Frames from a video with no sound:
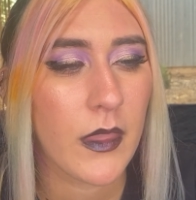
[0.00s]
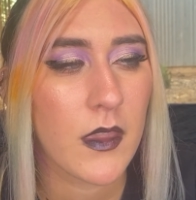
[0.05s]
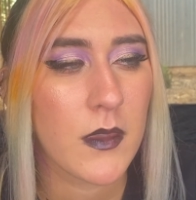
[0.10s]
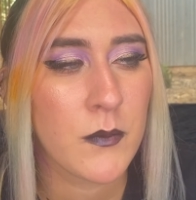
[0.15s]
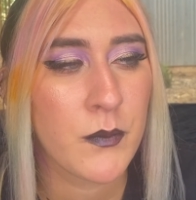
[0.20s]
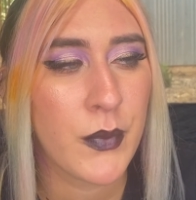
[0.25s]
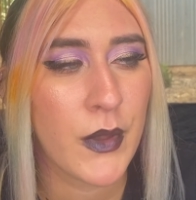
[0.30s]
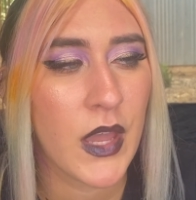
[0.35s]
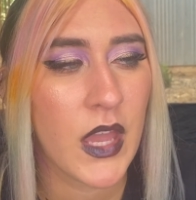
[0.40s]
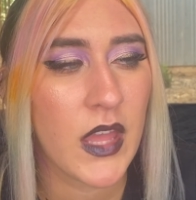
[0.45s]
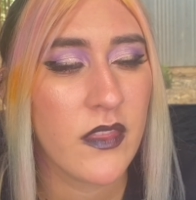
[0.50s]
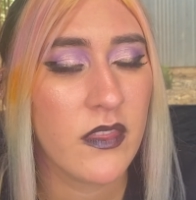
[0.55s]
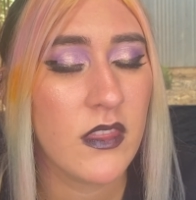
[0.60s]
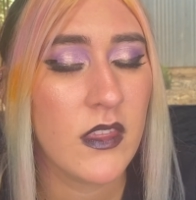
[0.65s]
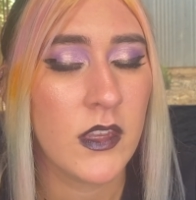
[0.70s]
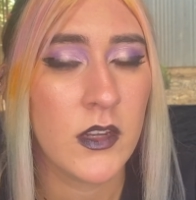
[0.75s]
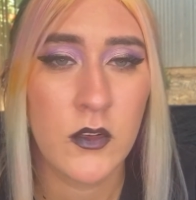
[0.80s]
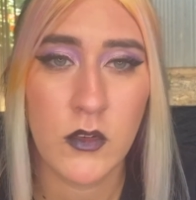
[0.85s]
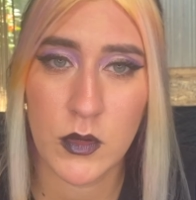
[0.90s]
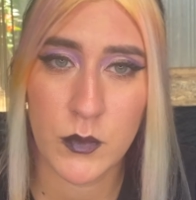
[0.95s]
But the
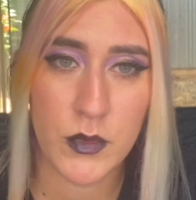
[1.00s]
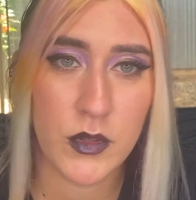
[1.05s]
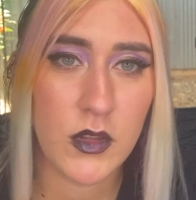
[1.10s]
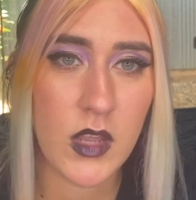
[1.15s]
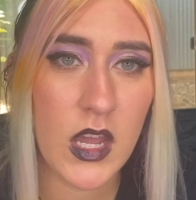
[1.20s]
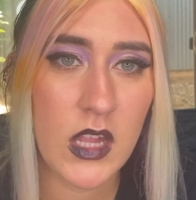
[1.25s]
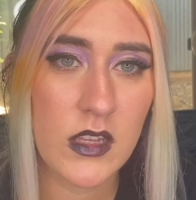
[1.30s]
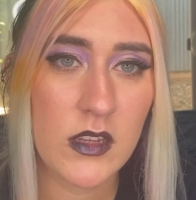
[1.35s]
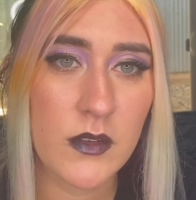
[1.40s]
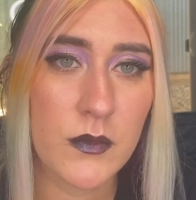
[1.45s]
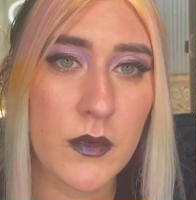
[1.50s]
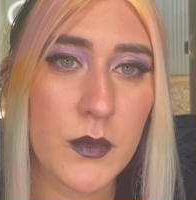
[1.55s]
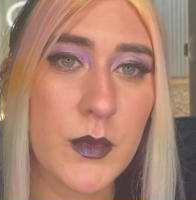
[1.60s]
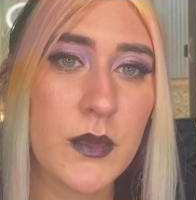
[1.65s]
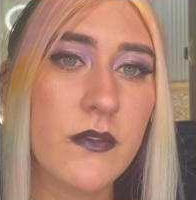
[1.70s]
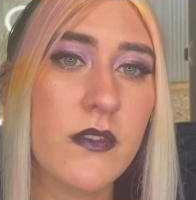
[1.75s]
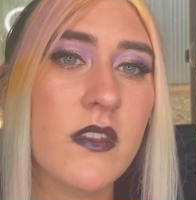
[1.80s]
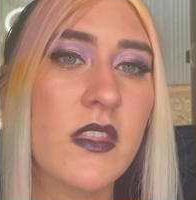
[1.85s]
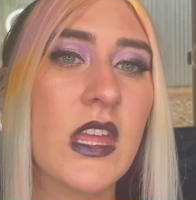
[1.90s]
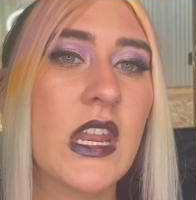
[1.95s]
normal color
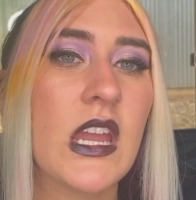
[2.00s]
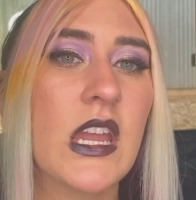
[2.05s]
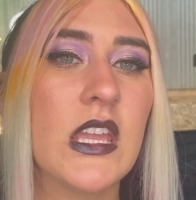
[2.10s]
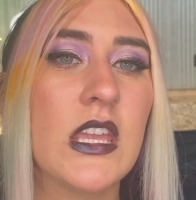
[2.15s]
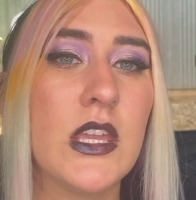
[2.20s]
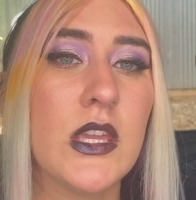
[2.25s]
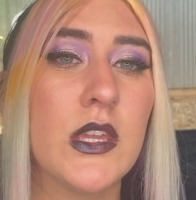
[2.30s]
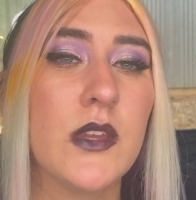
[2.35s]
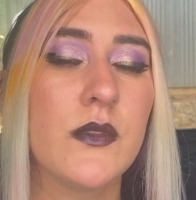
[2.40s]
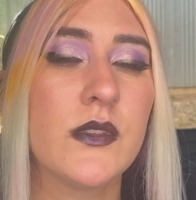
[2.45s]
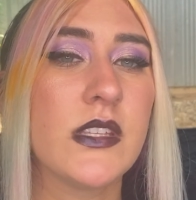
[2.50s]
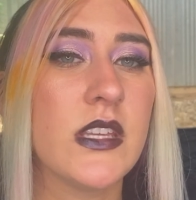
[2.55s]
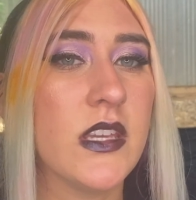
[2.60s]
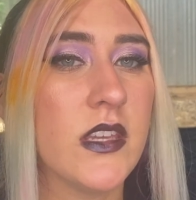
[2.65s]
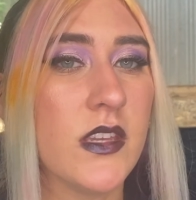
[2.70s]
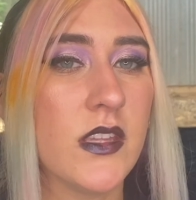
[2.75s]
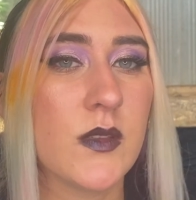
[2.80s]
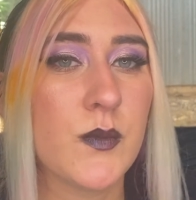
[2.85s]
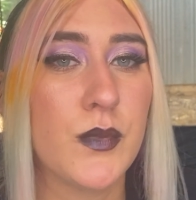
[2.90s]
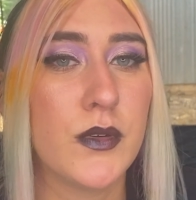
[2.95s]
remover that I use
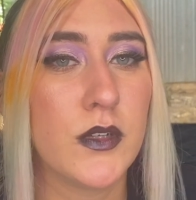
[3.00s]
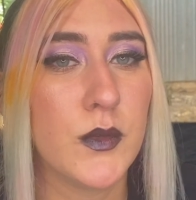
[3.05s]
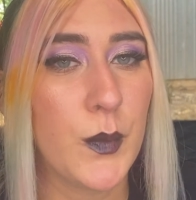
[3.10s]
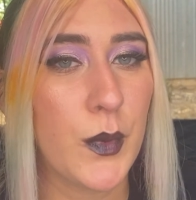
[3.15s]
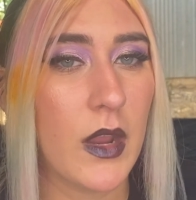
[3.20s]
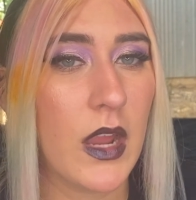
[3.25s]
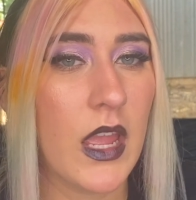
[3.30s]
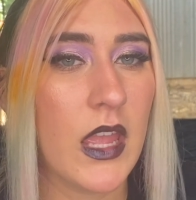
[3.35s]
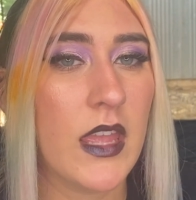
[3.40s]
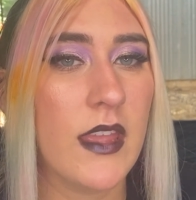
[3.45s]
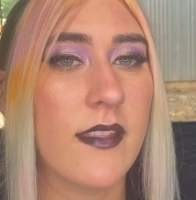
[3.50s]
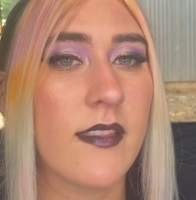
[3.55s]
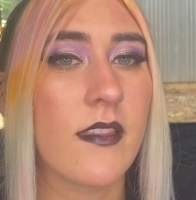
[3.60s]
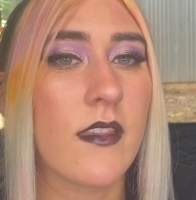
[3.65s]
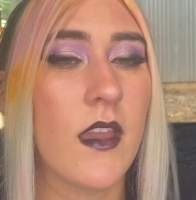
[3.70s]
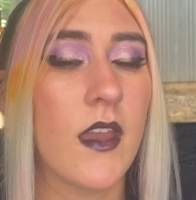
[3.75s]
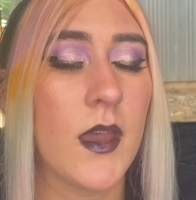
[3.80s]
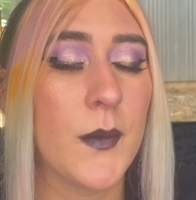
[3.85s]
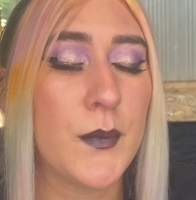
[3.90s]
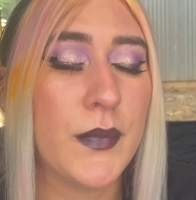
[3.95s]
is Pulp Riot's
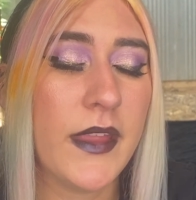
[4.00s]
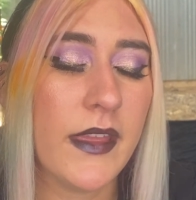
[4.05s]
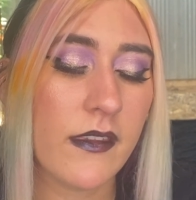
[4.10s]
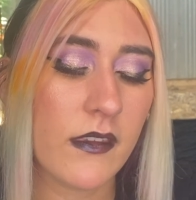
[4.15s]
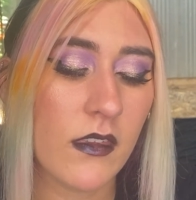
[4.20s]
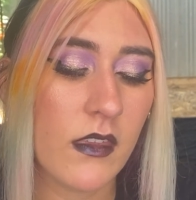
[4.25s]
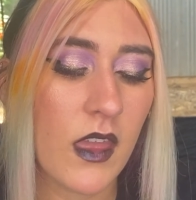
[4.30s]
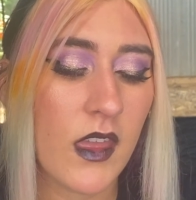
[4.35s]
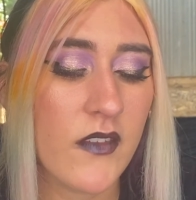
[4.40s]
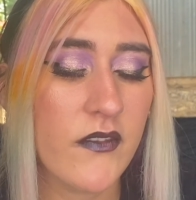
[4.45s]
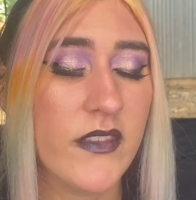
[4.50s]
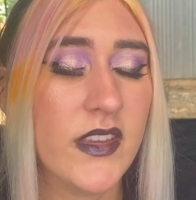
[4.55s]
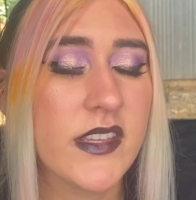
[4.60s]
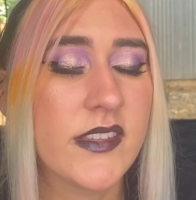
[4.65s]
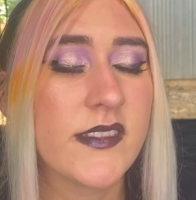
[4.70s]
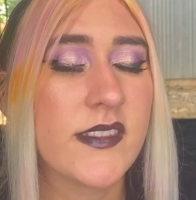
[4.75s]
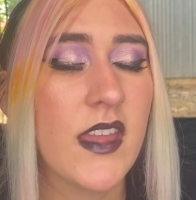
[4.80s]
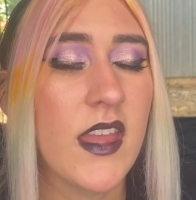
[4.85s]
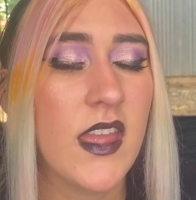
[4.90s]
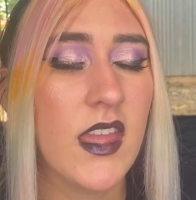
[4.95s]
Blank Canvas,
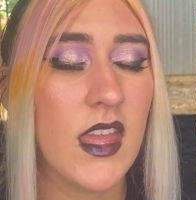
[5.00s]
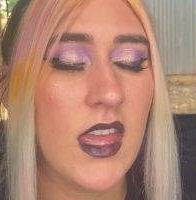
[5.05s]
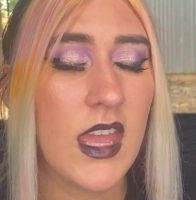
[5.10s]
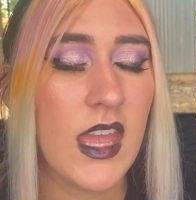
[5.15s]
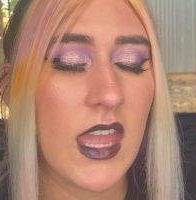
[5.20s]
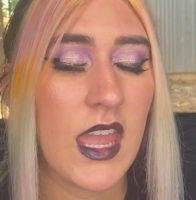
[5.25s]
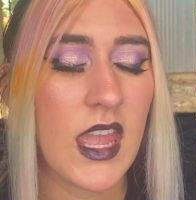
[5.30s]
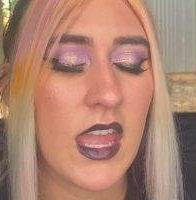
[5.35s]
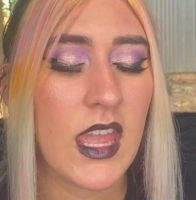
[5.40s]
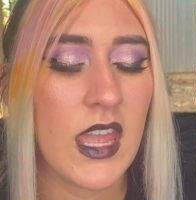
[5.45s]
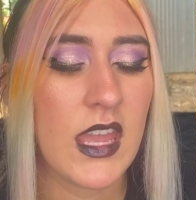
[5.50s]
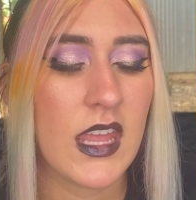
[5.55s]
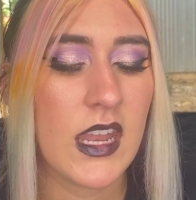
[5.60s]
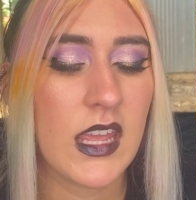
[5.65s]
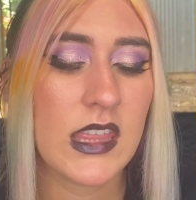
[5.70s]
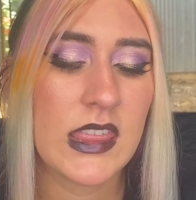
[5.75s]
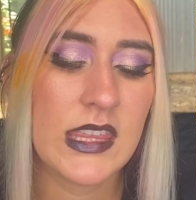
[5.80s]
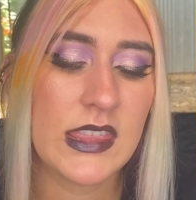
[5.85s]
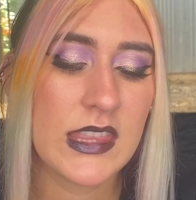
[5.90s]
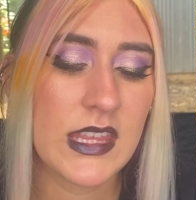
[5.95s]
and I
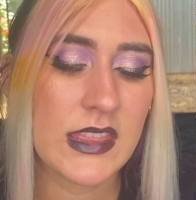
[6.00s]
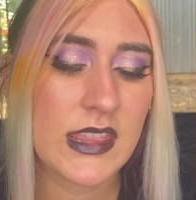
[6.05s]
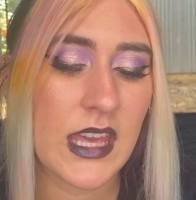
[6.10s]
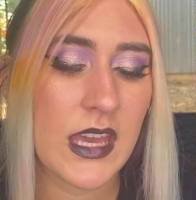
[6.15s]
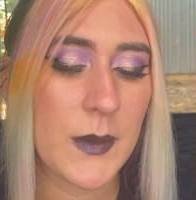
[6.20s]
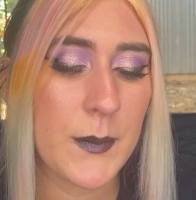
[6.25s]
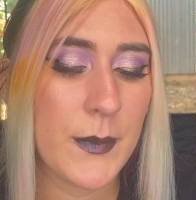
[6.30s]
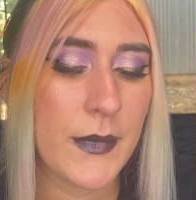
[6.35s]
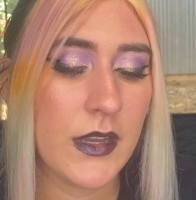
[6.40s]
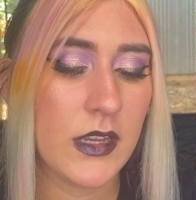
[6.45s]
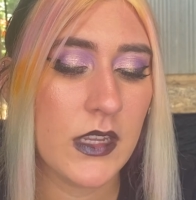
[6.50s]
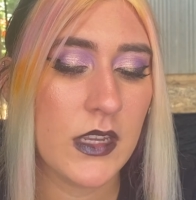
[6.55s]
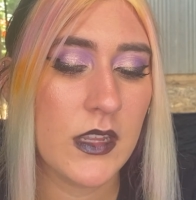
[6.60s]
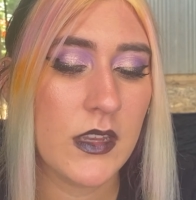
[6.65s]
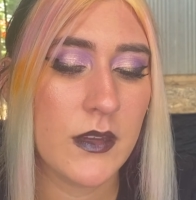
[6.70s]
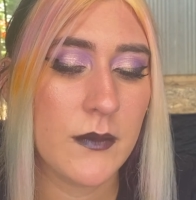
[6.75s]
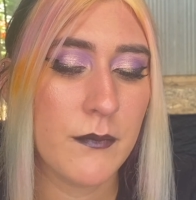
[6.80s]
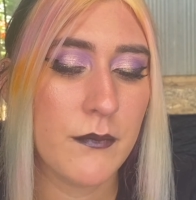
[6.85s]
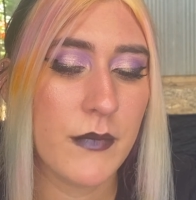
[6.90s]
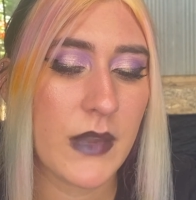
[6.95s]
think that that one
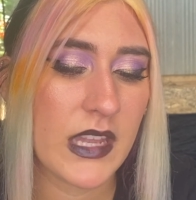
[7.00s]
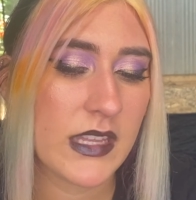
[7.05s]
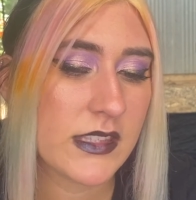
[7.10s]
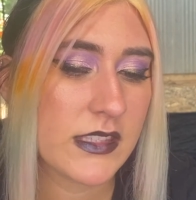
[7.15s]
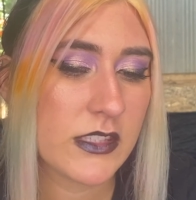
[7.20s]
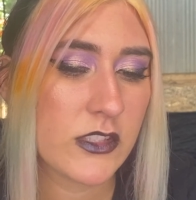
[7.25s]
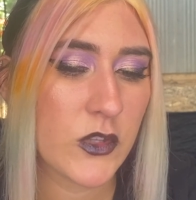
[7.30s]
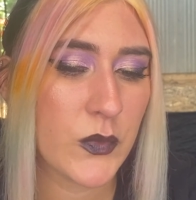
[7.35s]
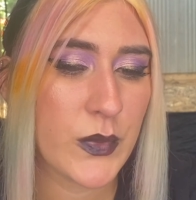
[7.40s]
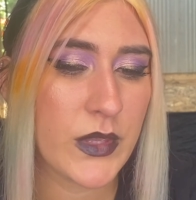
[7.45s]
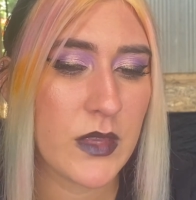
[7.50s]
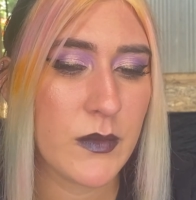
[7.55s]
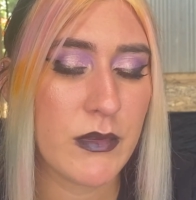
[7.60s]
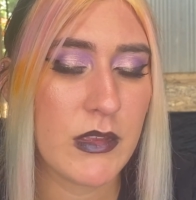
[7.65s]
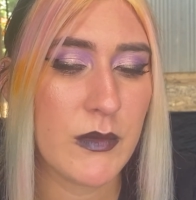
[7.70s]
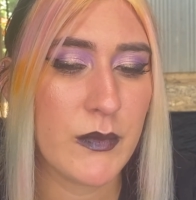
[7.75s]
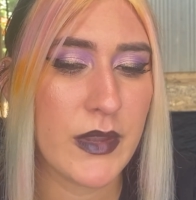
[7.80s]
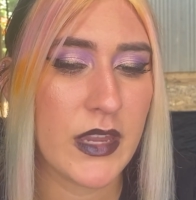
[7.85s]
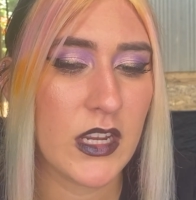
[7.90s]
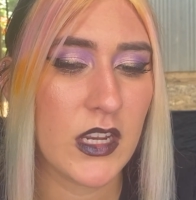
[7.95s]
might still be a bit
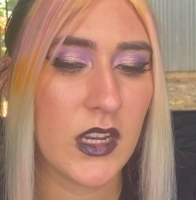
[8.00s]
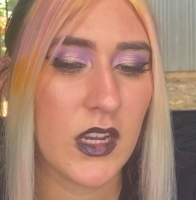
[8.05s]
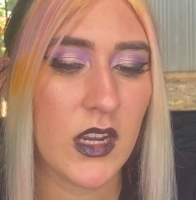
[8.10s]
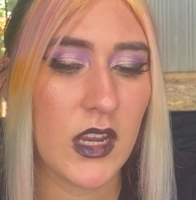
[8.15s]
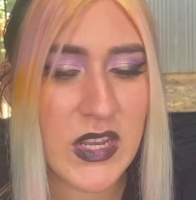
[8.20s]
better.